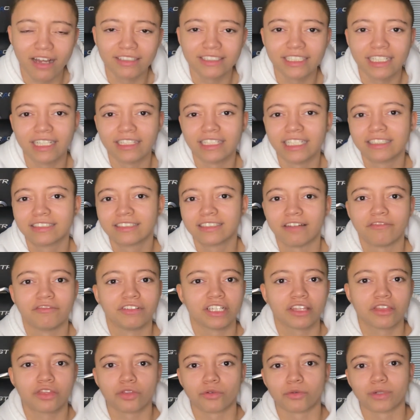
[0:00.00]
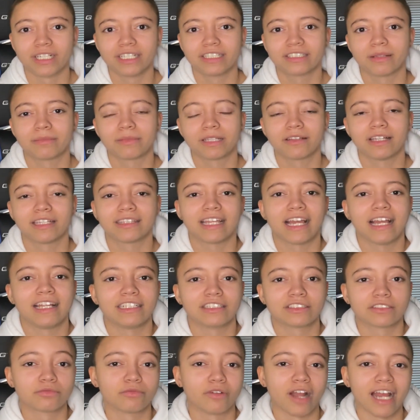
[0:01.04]
It's like at like 73, something like that. And
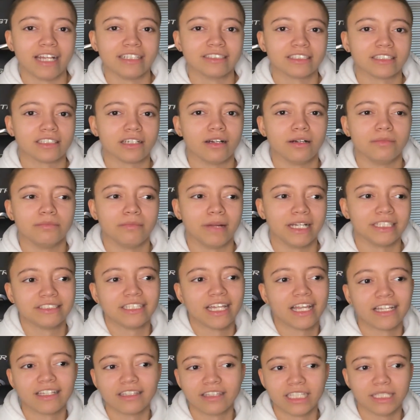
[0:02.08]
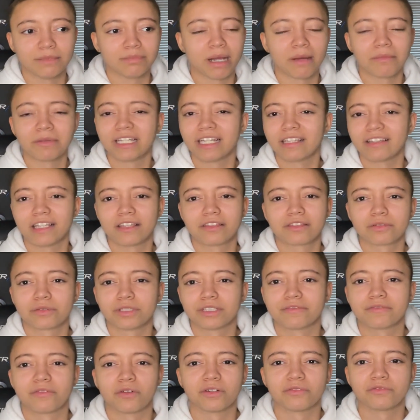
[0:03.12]
it's rising on my daily, probably get like 3
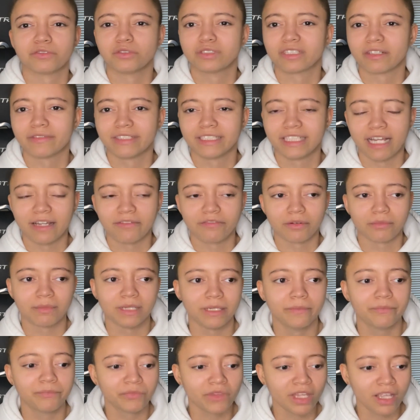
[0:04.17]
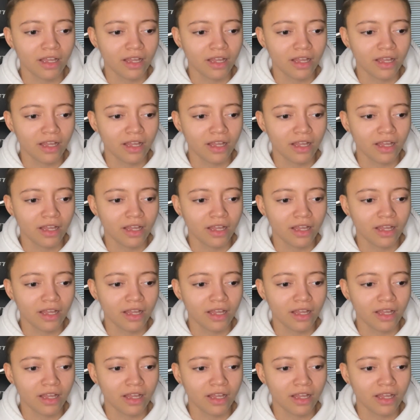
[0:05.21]
to 4 views every day from it.